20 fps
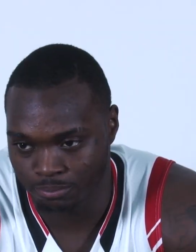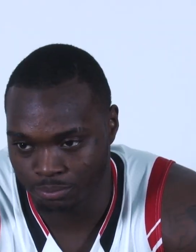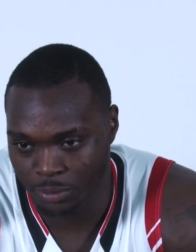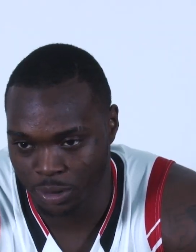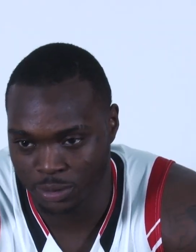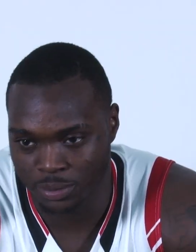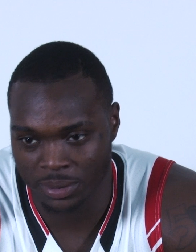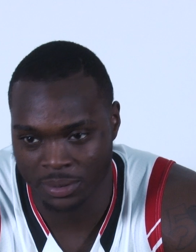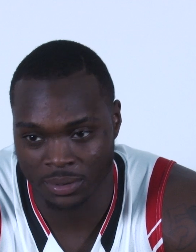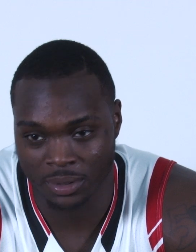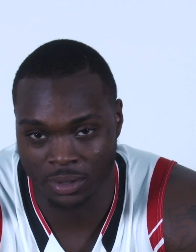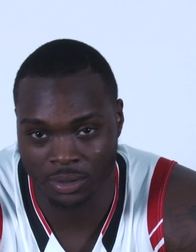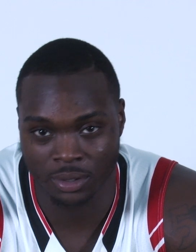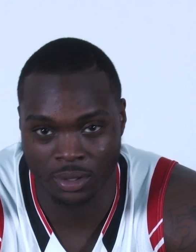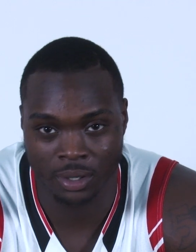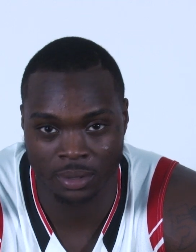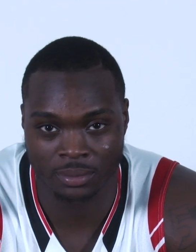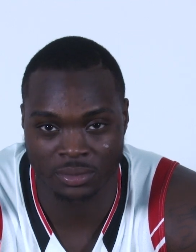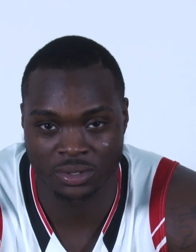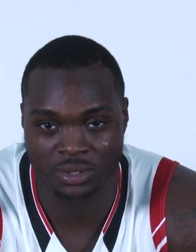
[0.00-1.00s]
Most people don't
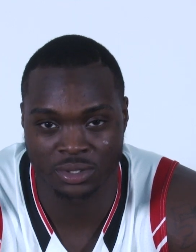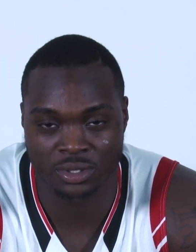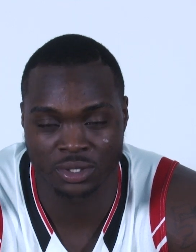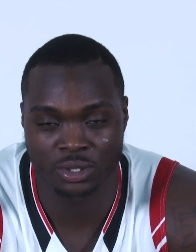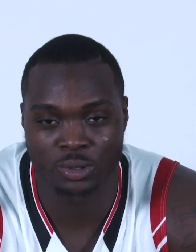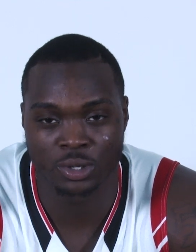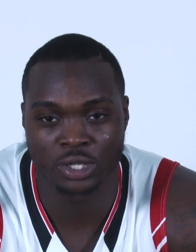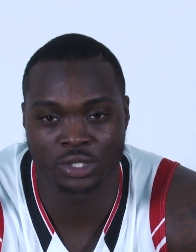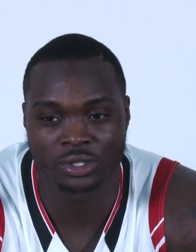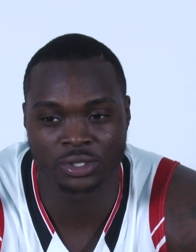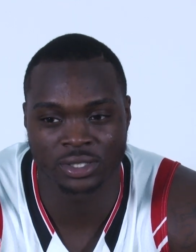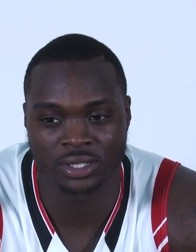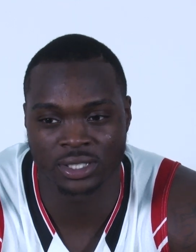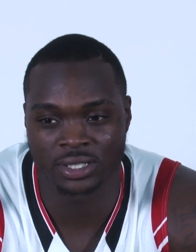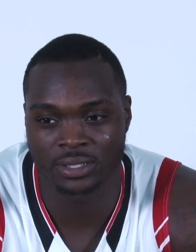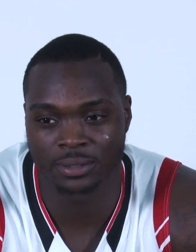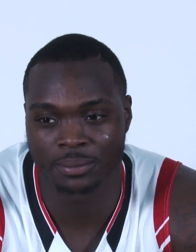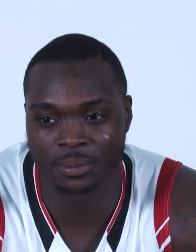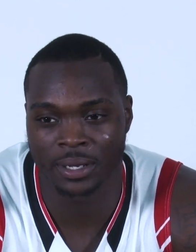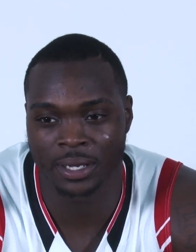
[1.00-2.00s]
know I'm
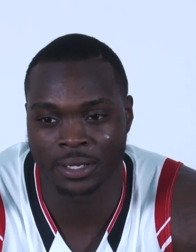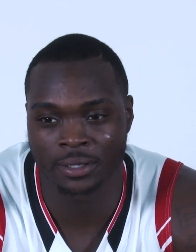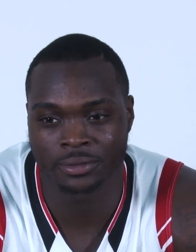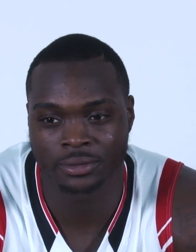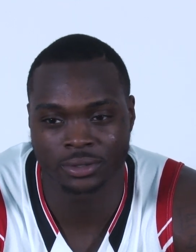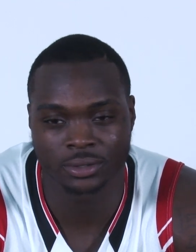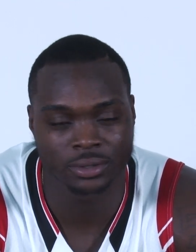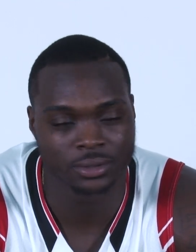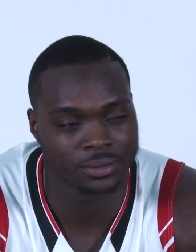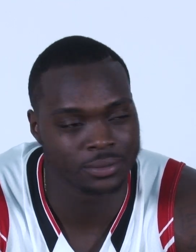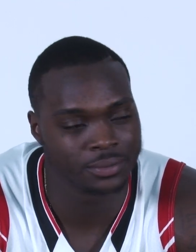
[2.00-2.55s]
260 pounds.